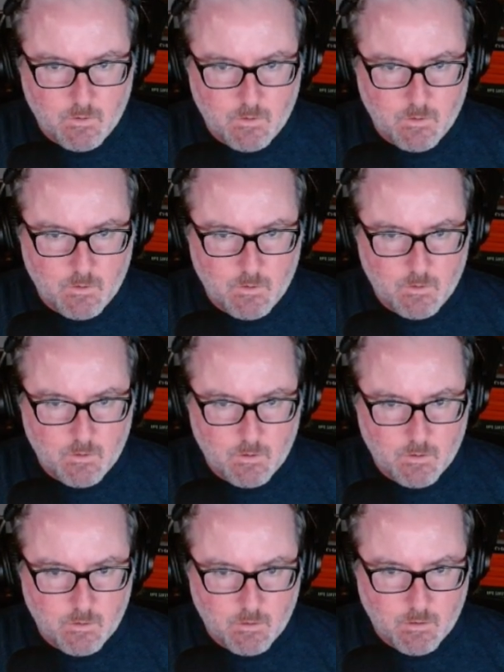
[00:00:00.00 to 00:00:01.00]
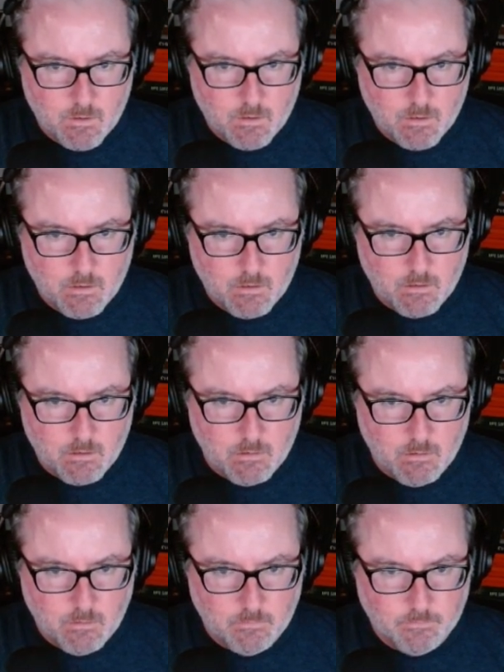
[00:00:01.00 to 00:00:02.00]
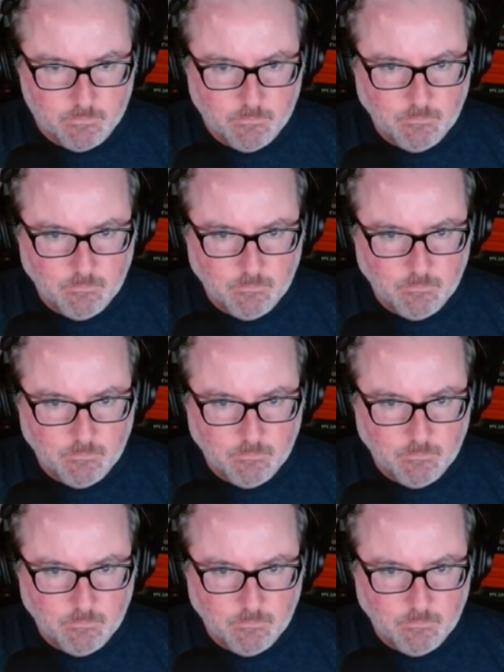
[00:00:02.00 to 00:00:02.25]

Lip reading: [no speech]